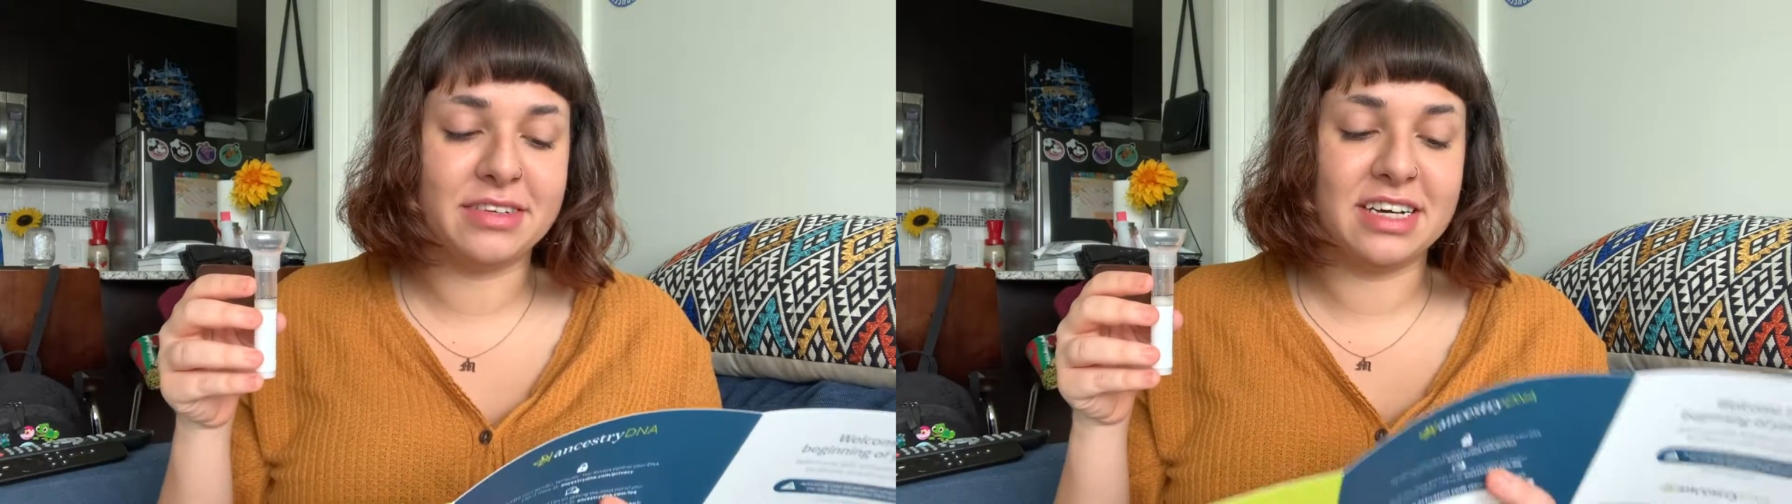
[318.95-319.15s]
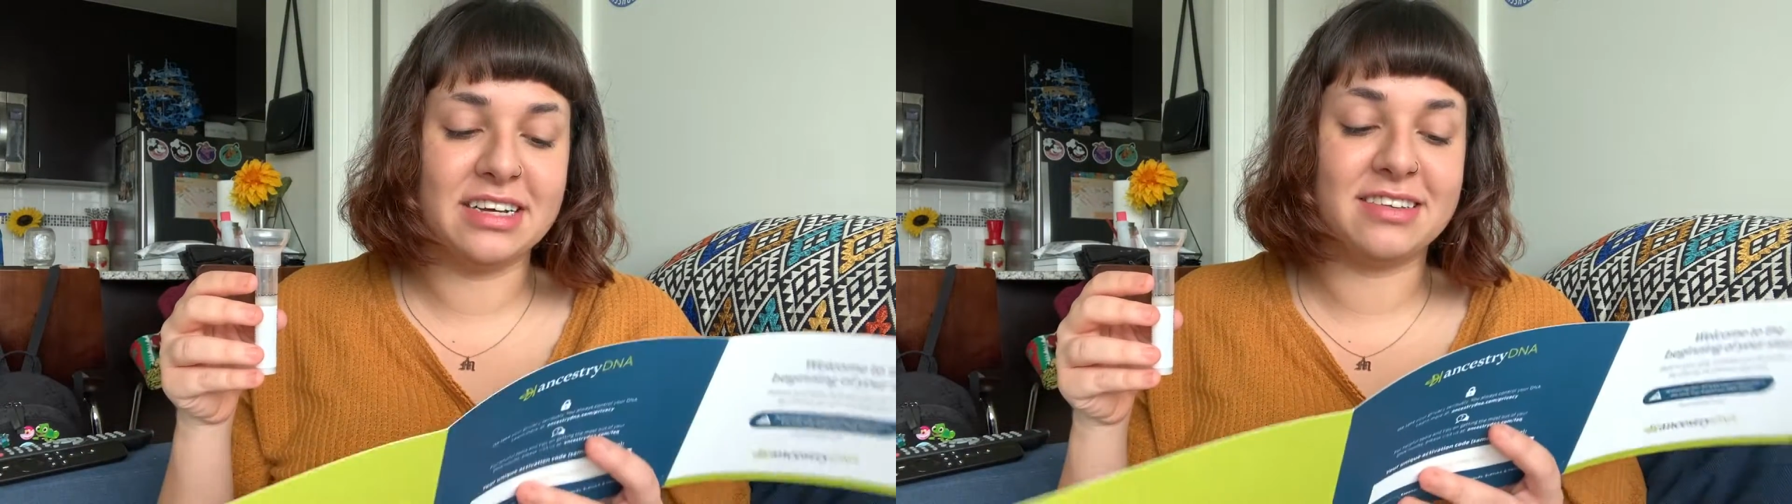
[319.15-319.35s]

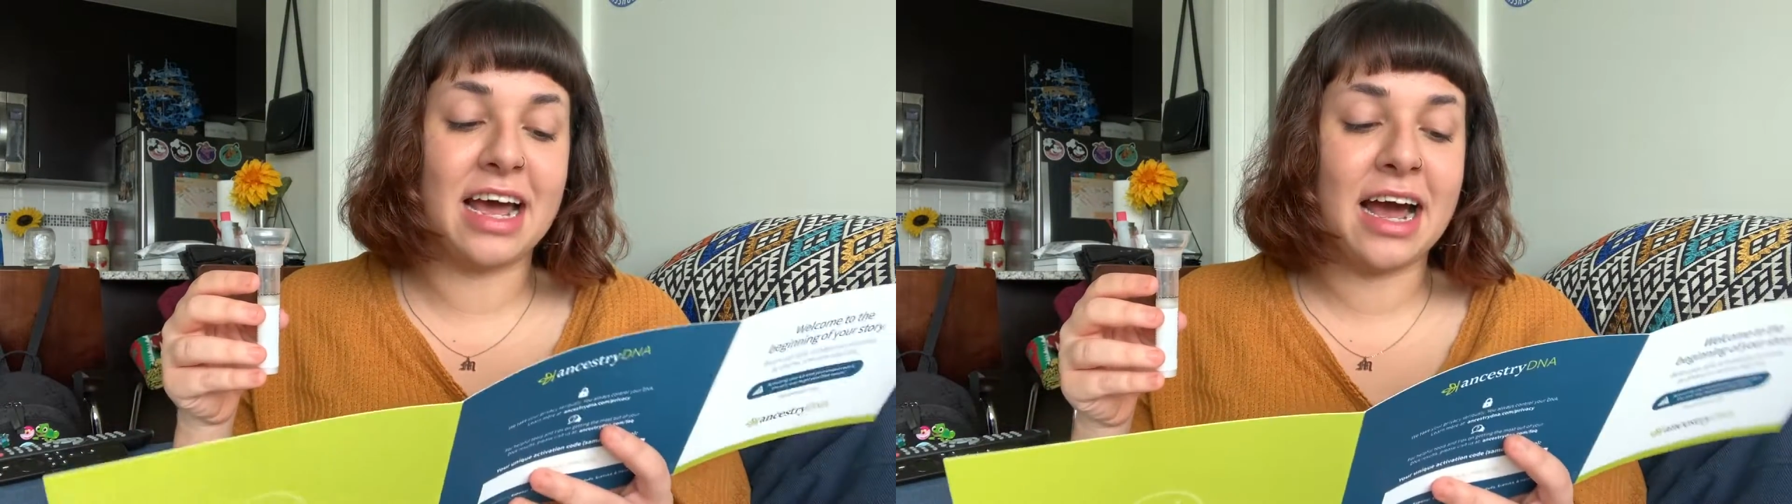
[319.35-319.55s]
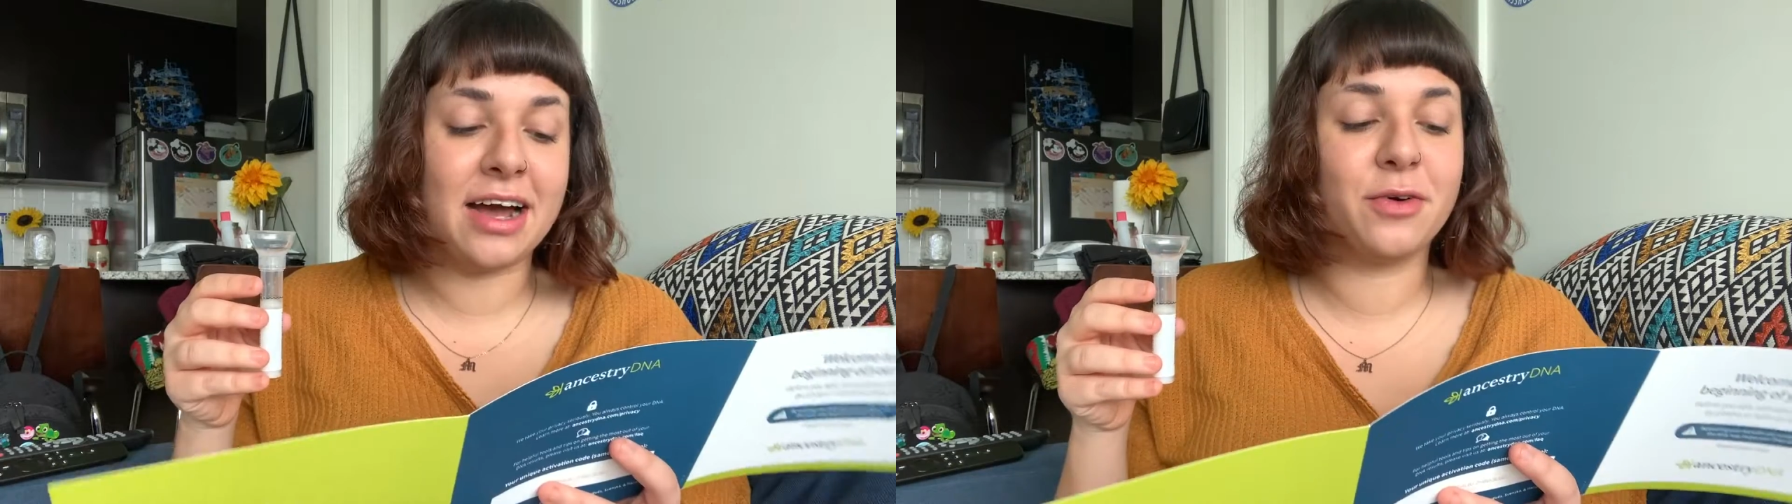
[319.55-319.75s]
is
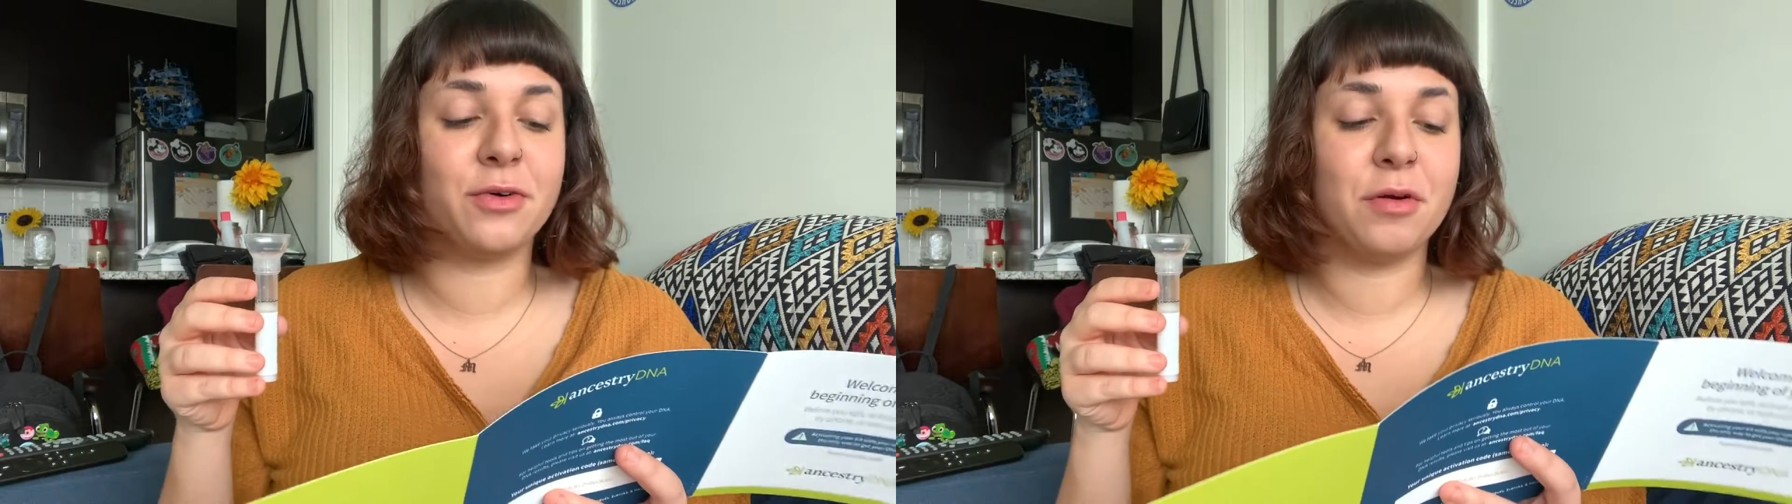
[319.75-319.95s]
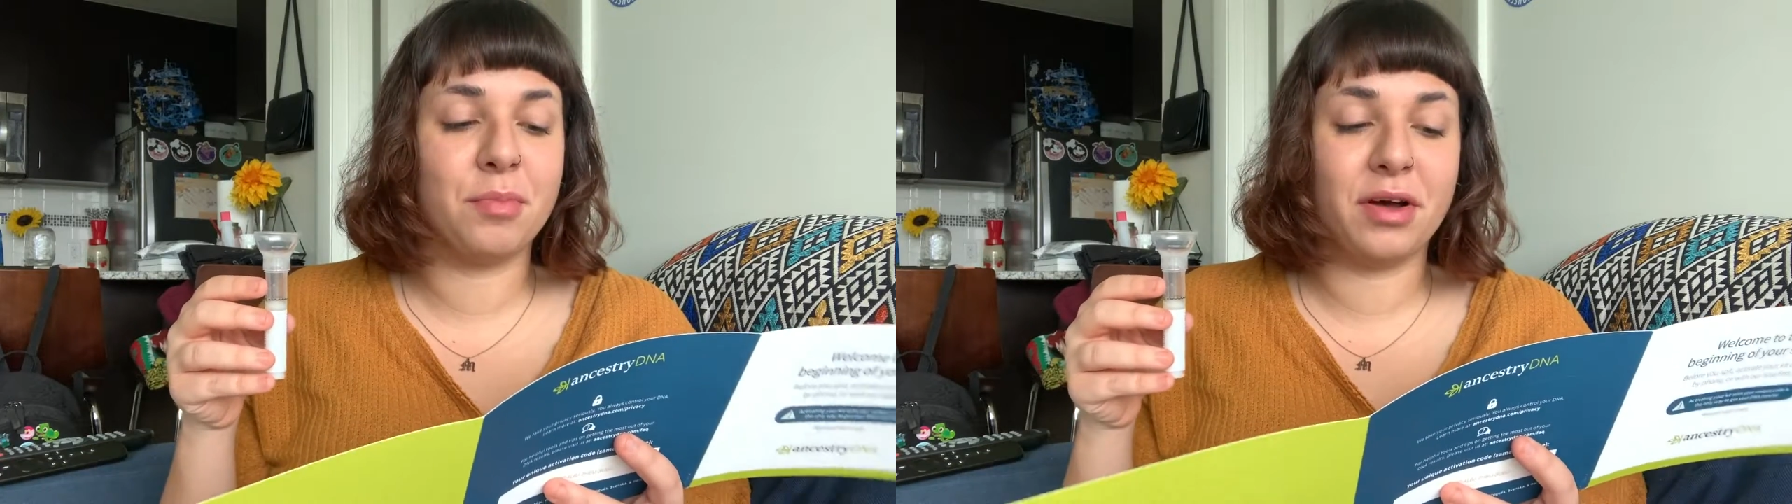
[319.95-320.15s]
at
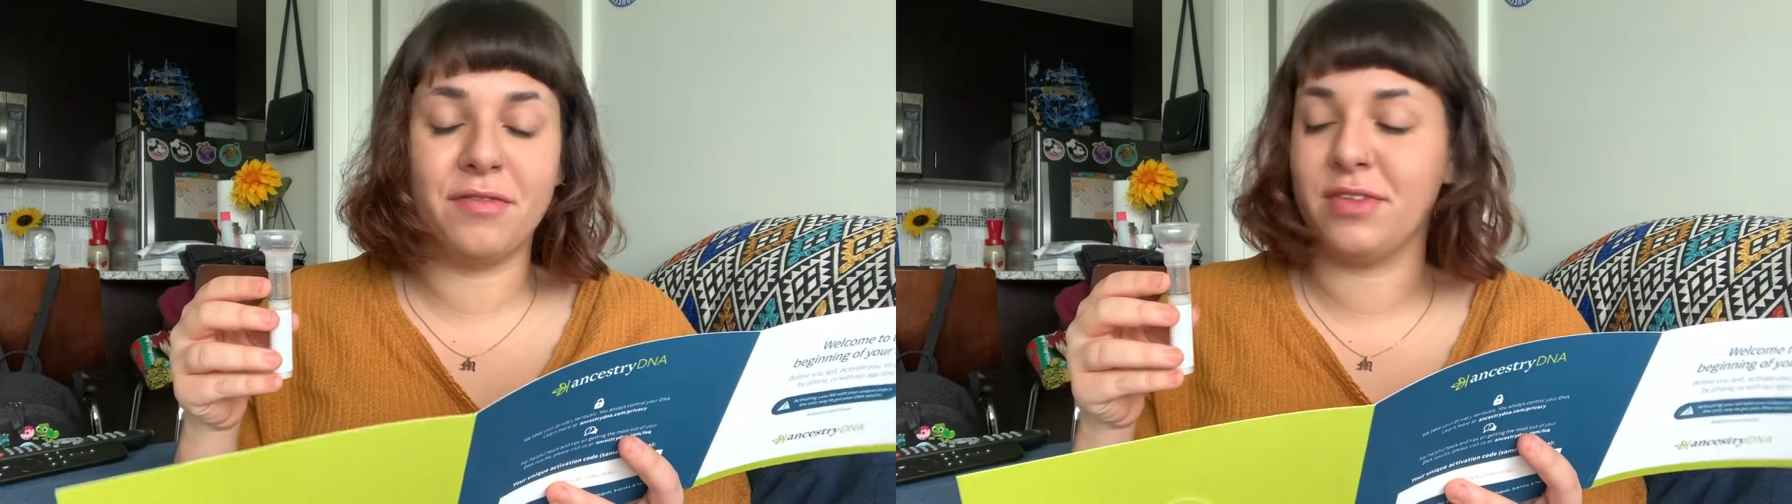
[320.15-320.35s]
or above